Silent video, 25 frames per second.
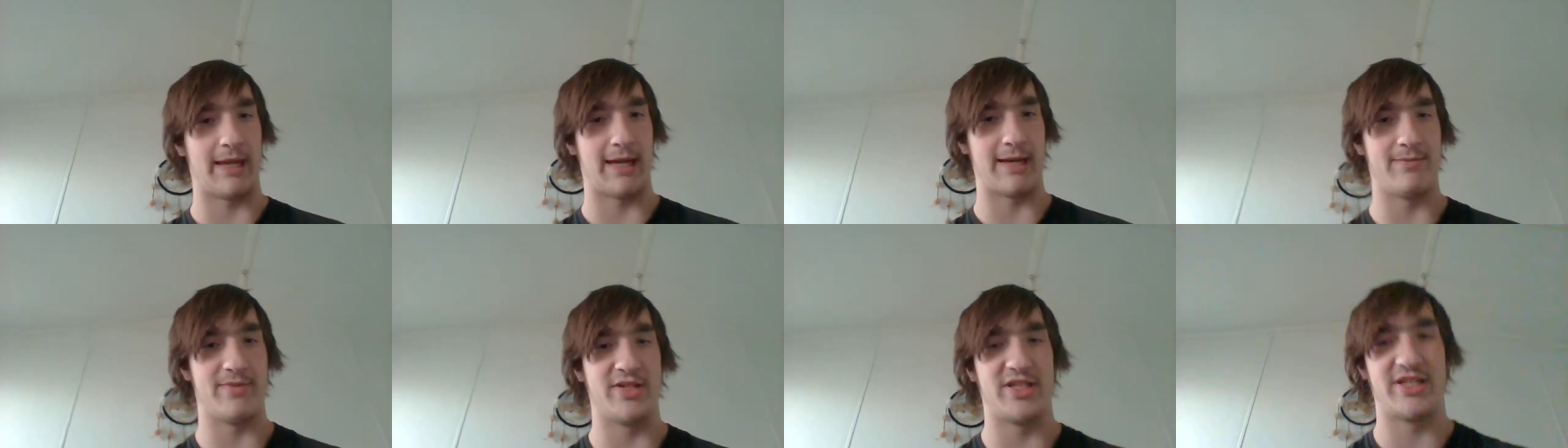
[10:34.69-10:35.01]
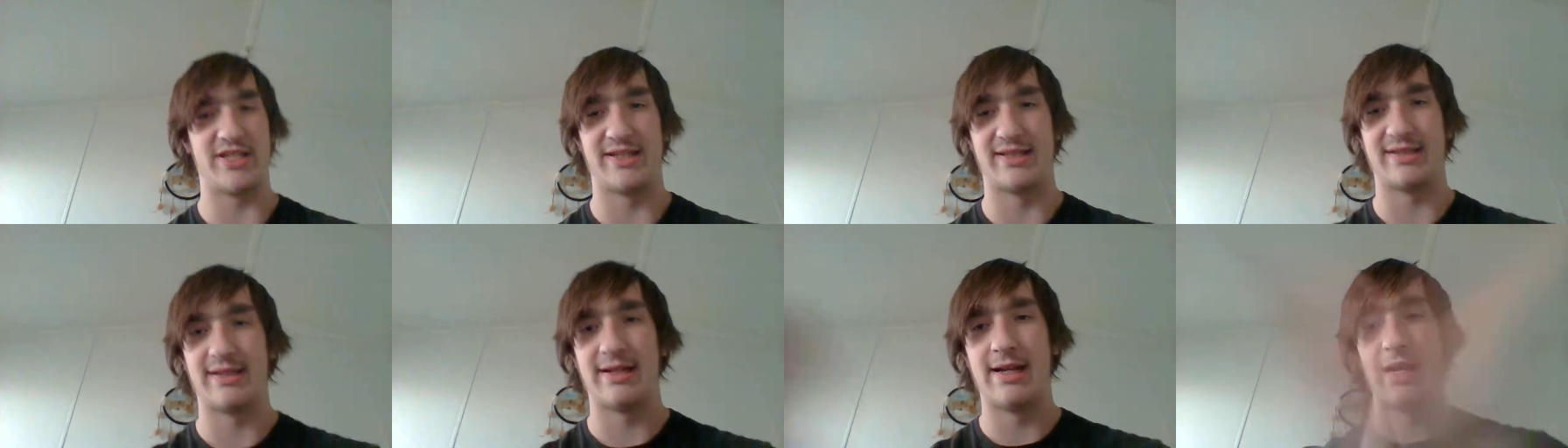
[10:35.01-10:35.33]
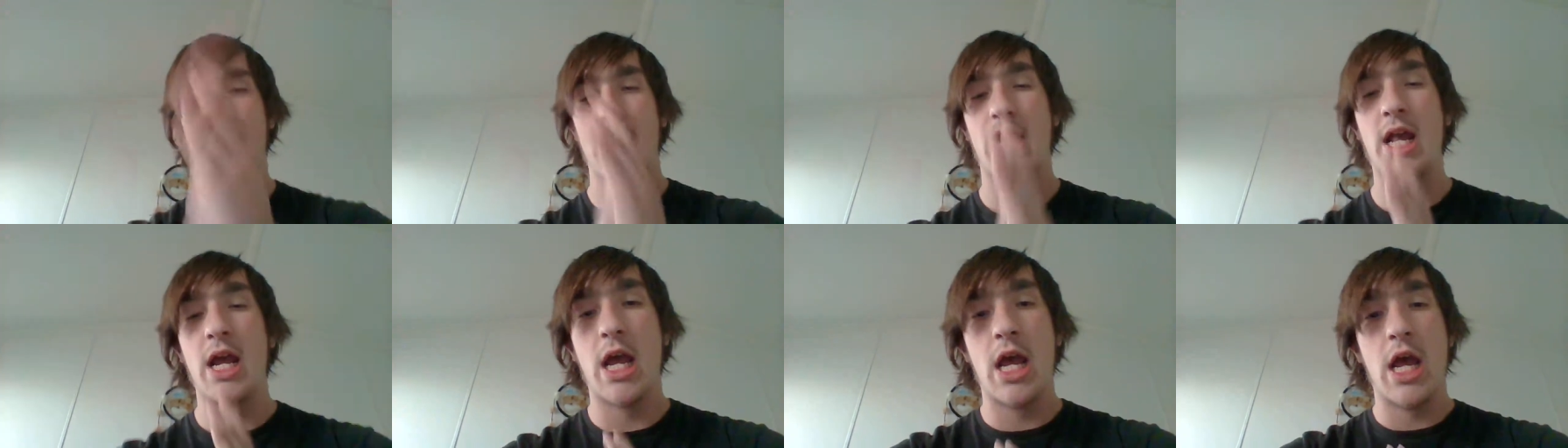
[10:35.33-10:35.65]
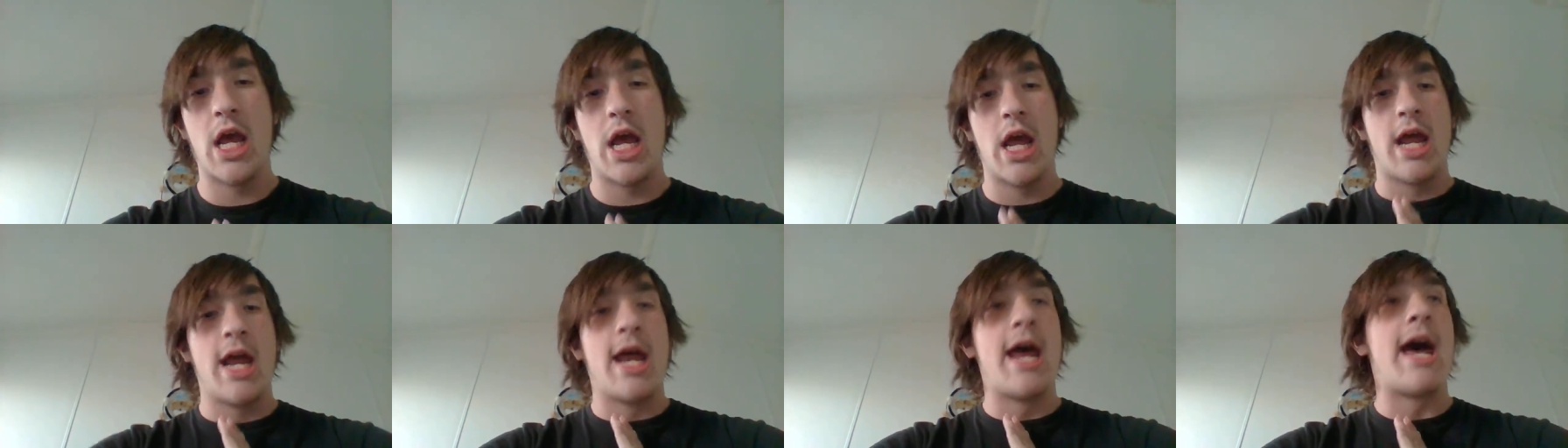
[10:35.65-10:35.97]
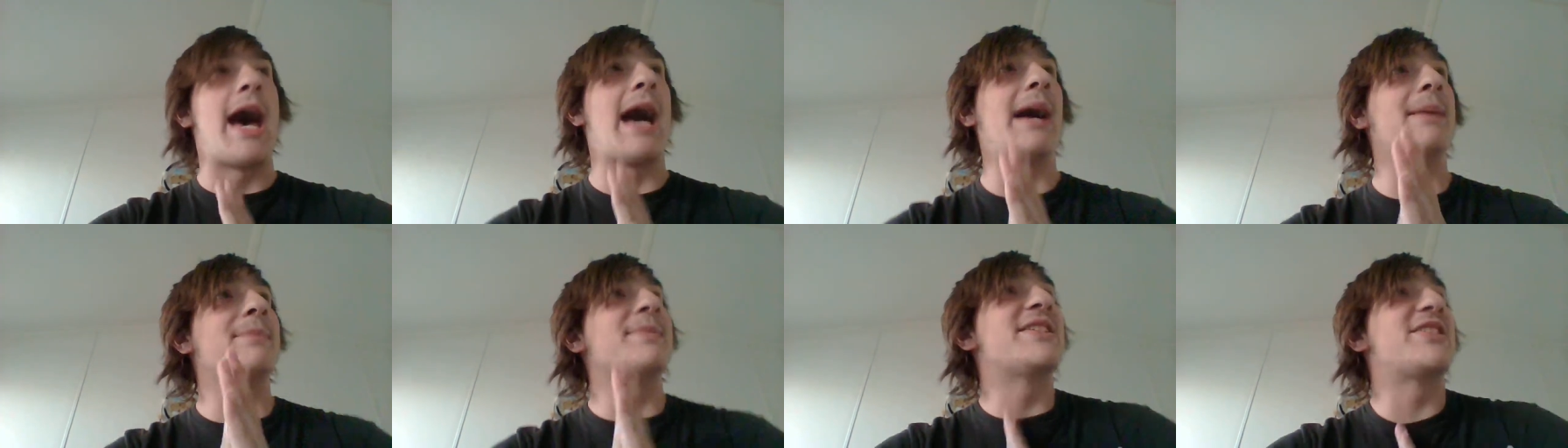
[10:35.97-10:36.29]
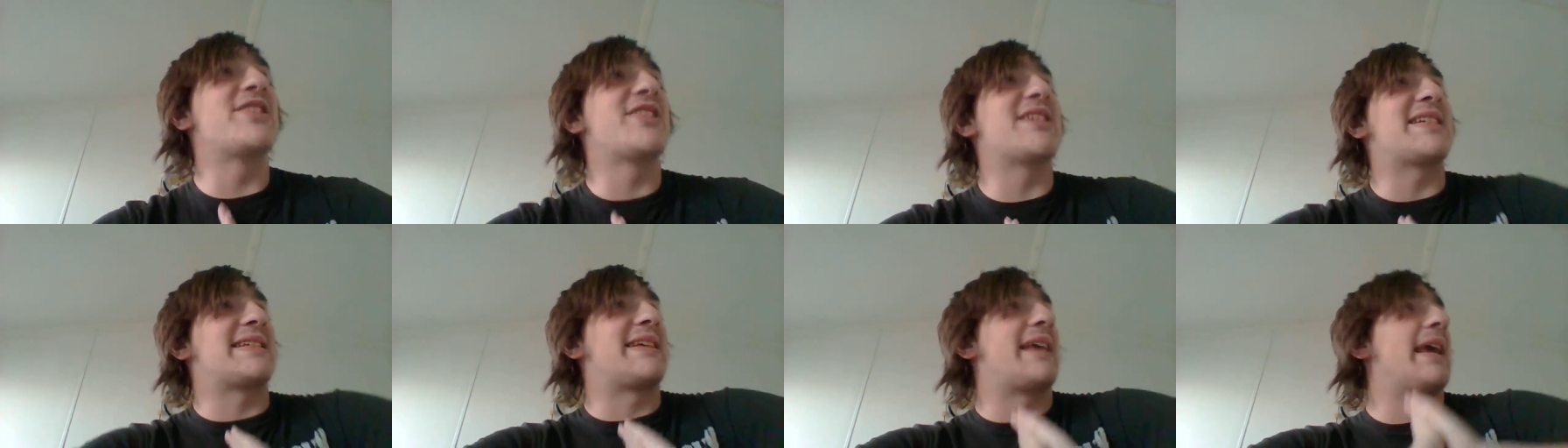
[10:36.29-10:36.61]
I'ma just
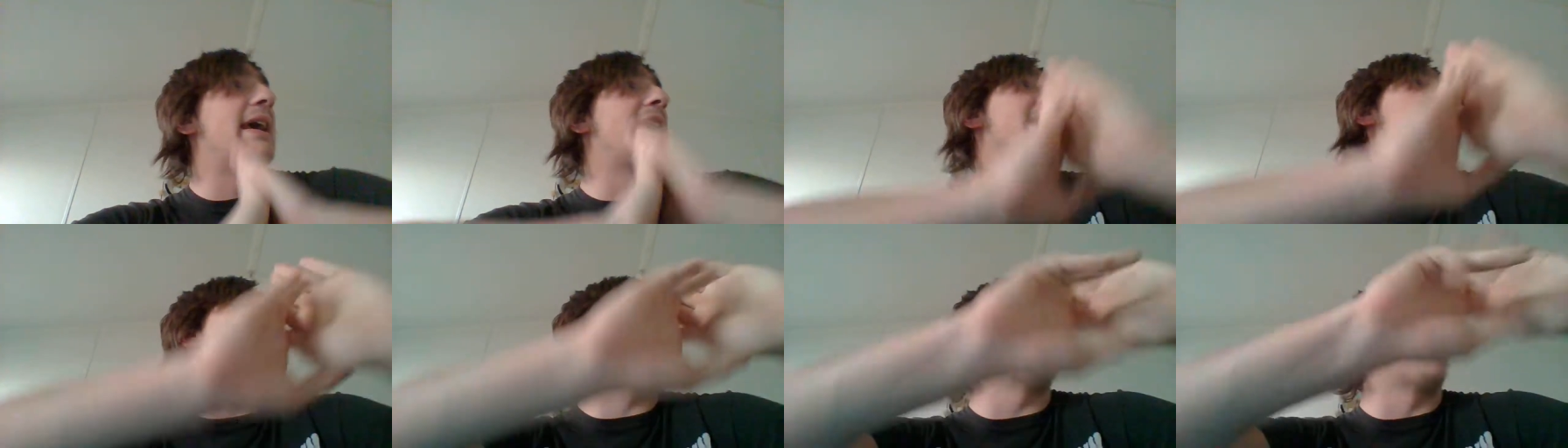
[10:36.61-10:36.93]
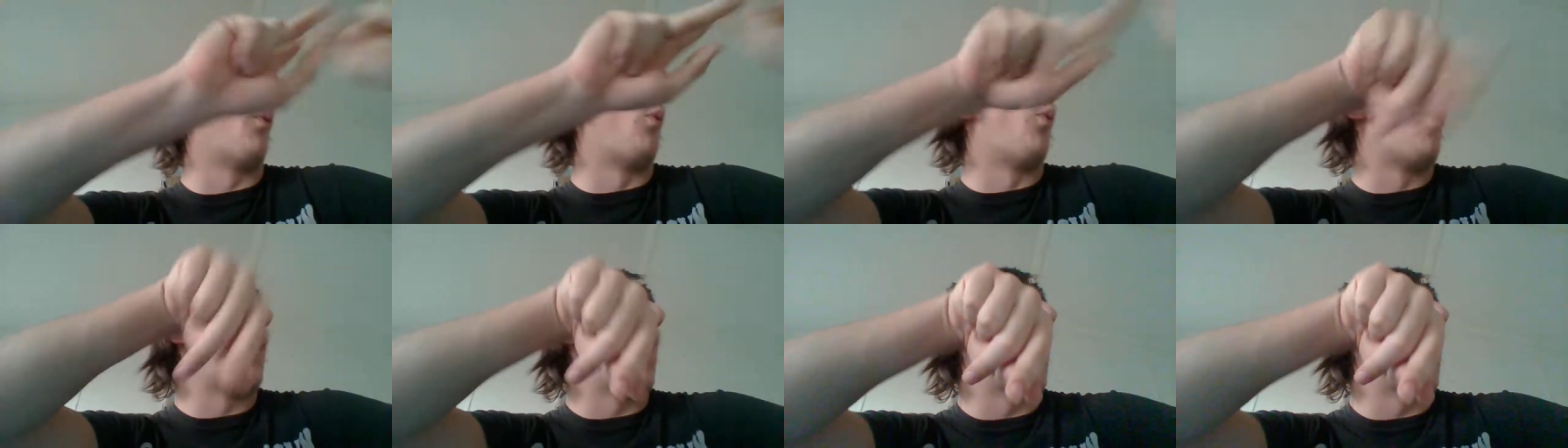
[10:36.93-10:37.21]
get up and